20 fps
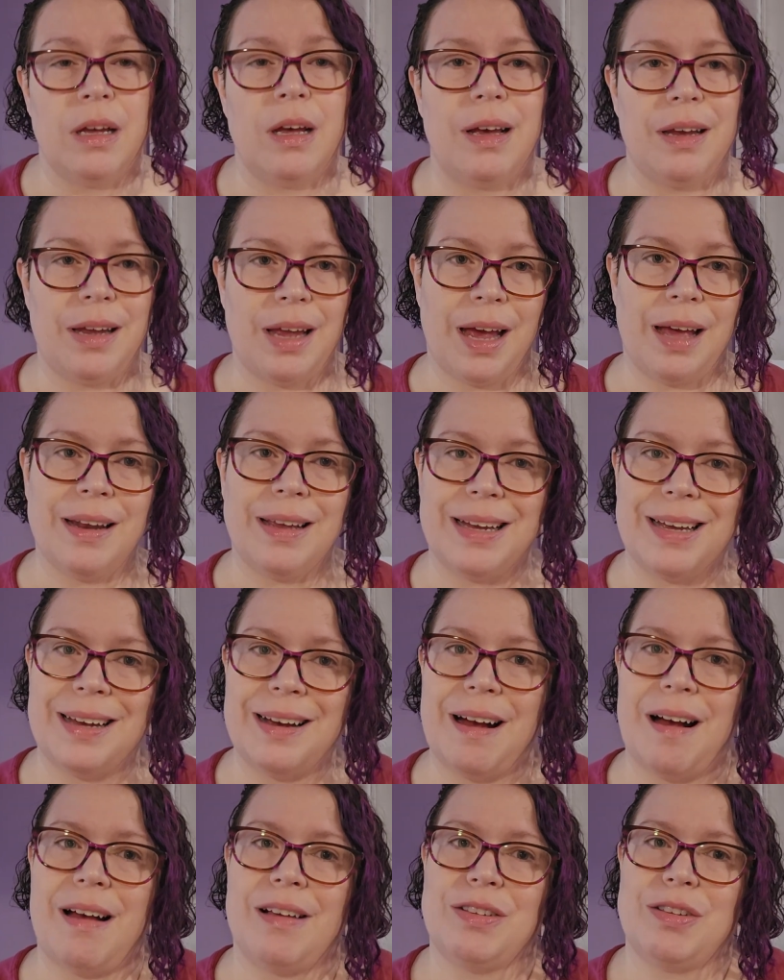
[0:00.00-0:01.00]
Again, it can
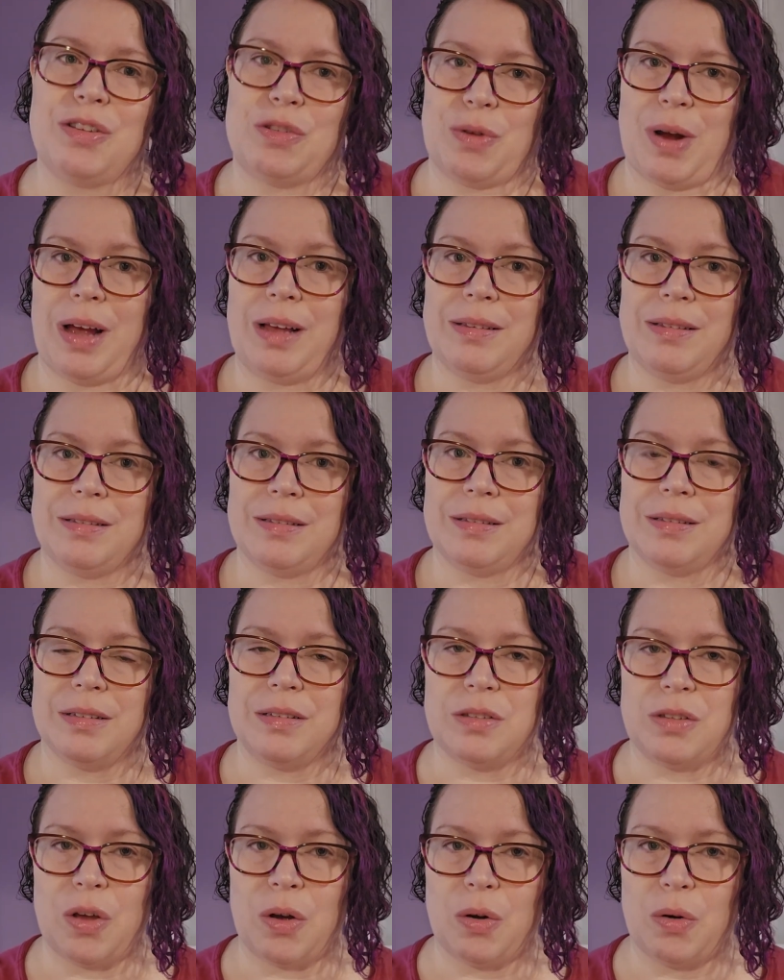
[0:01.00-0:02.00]
cause stress.
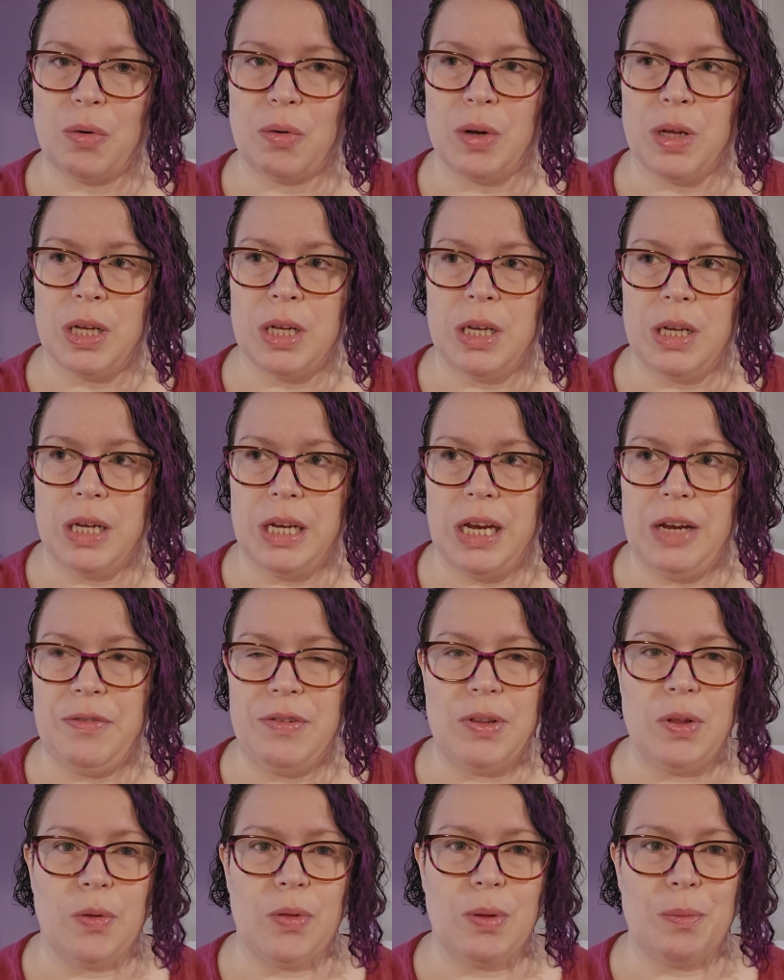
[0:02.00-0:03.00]
So
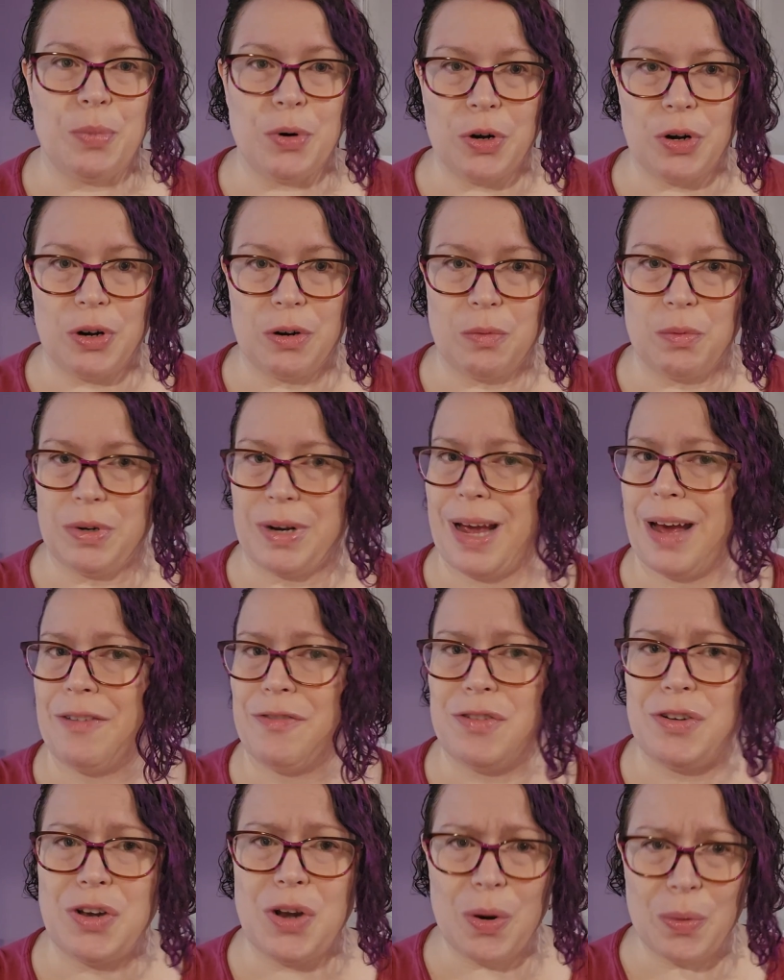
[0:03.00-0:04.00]
even though the bird would have
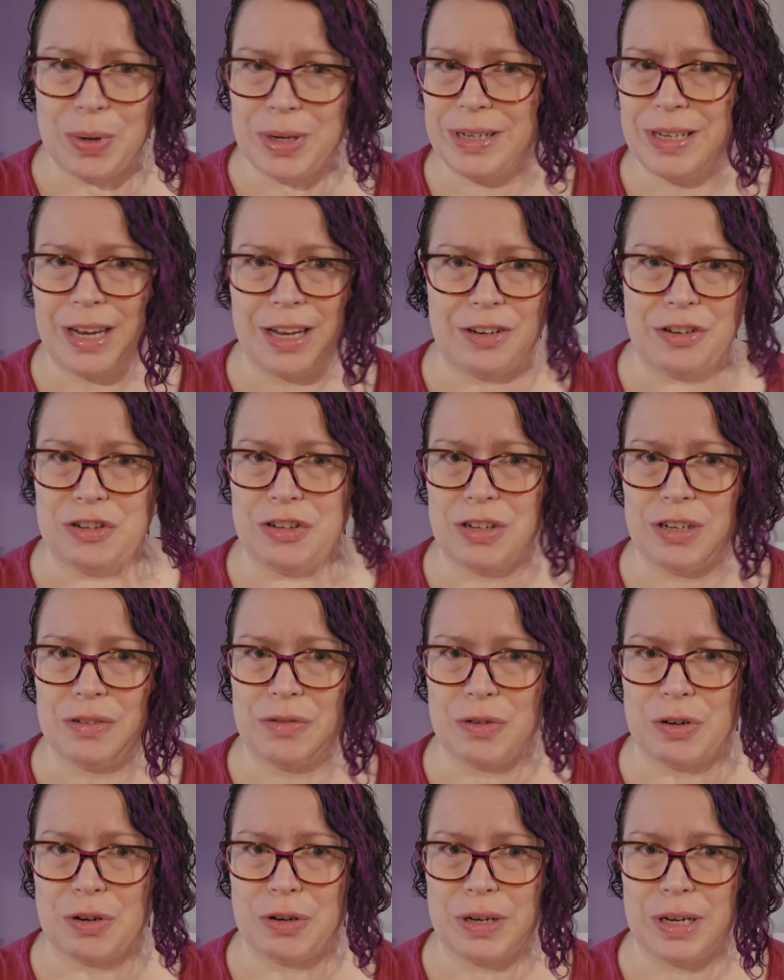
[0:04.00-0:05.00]
no intention
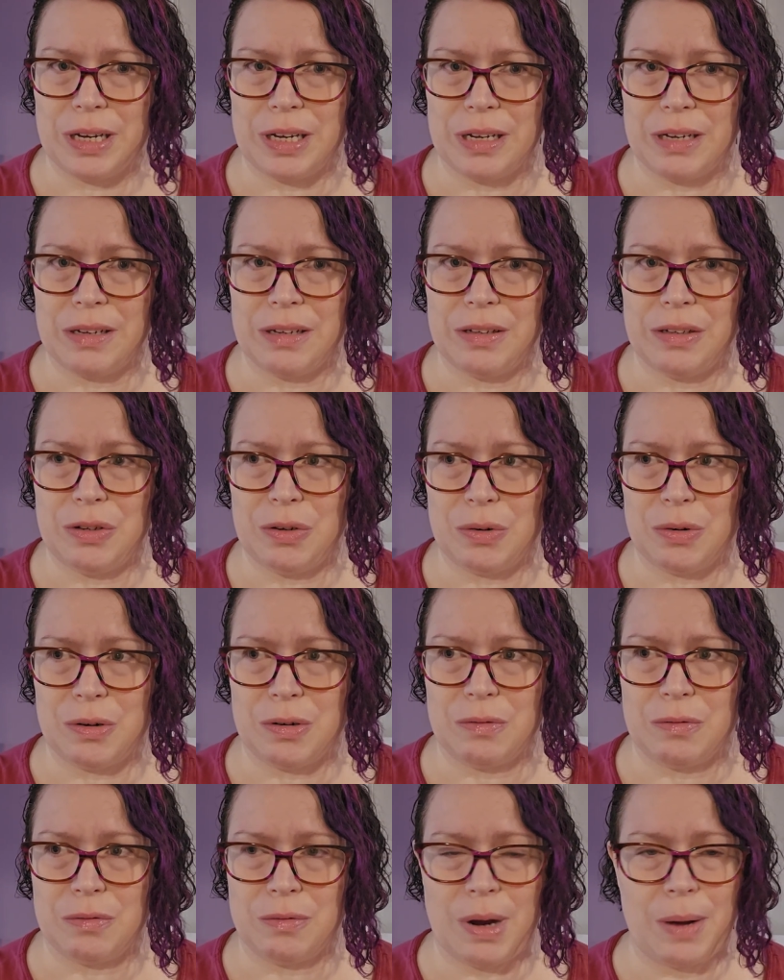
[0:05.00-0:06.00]
of hurting
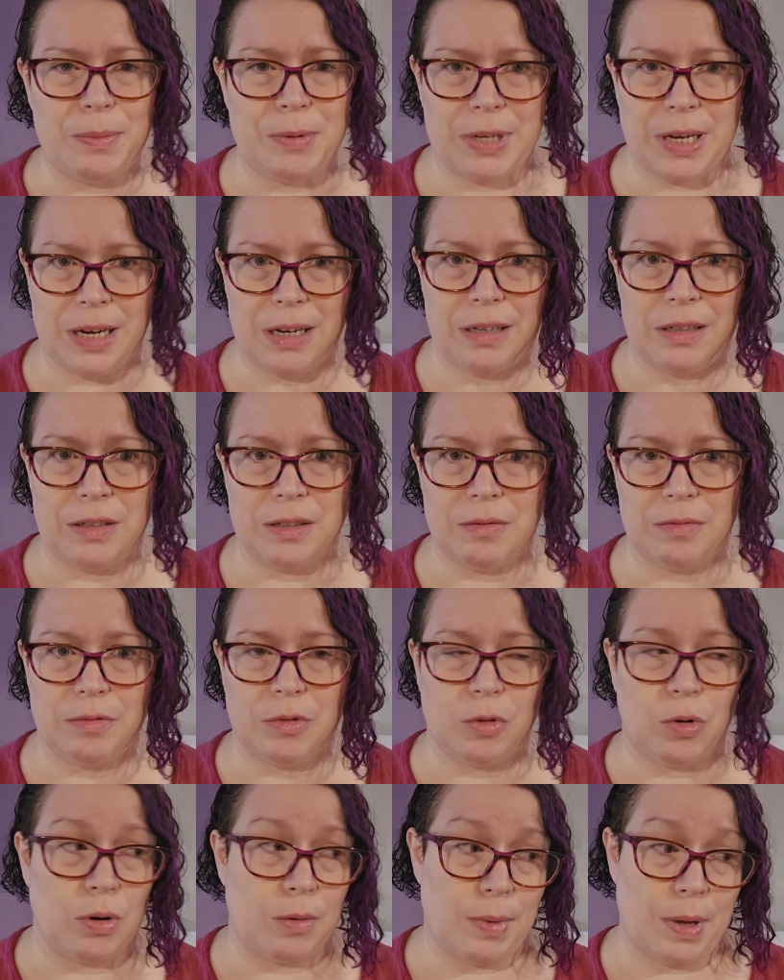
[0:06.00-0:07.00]
your reptile,
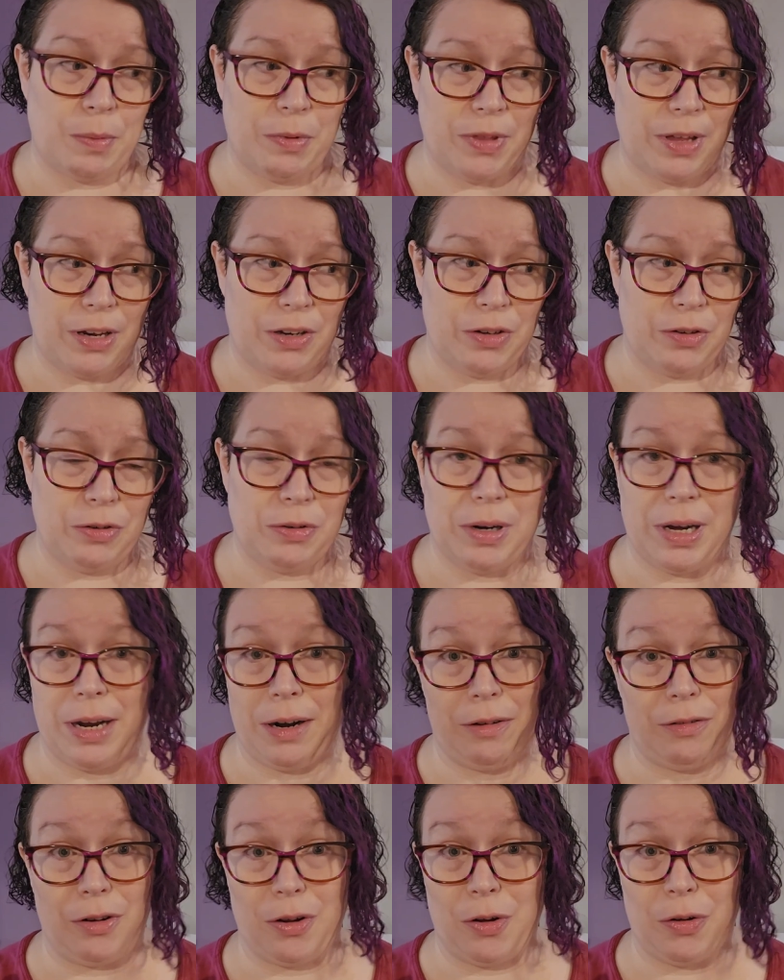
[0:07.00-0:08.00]
or maybe they do, I
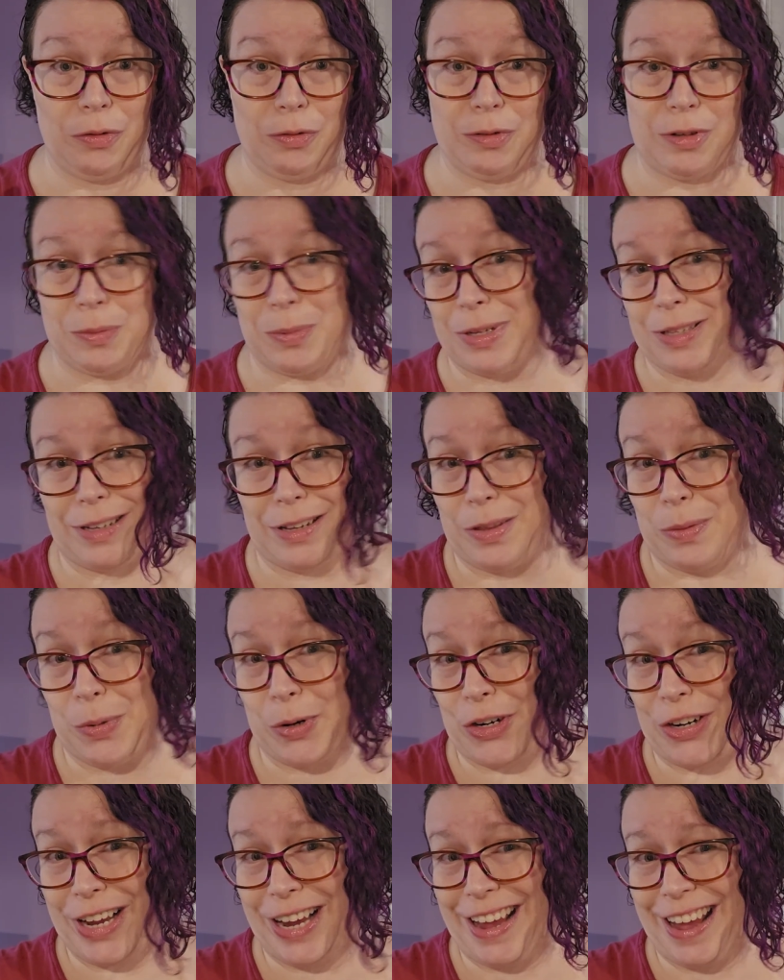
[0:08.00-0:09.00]
don't know, it depends on the
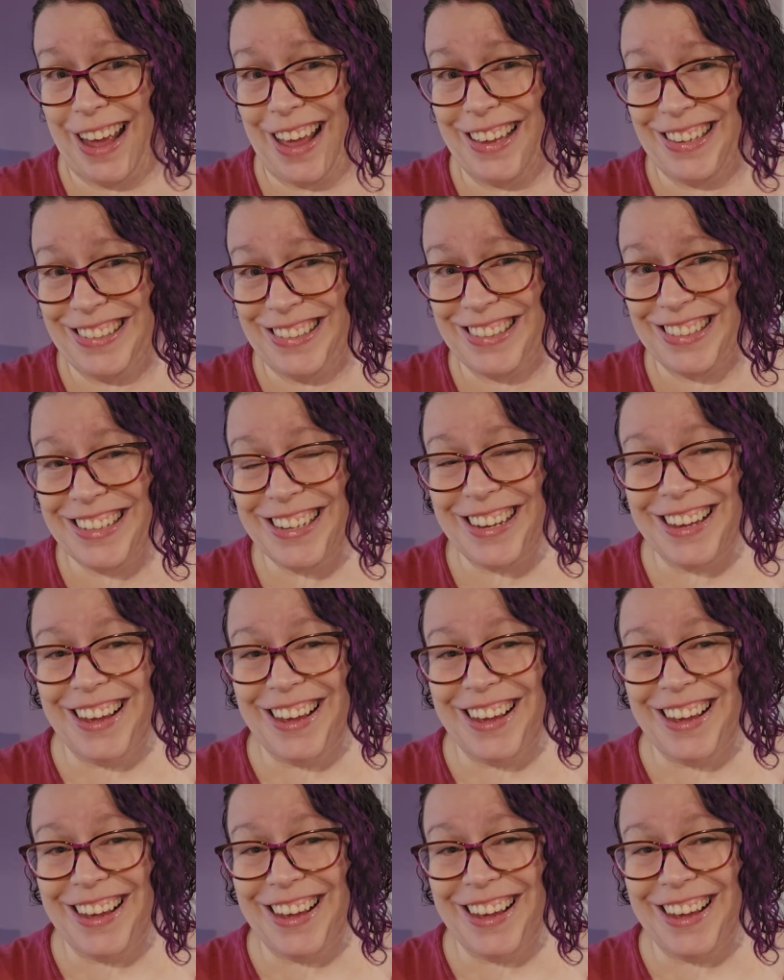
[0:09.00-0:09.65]
bird, I guess.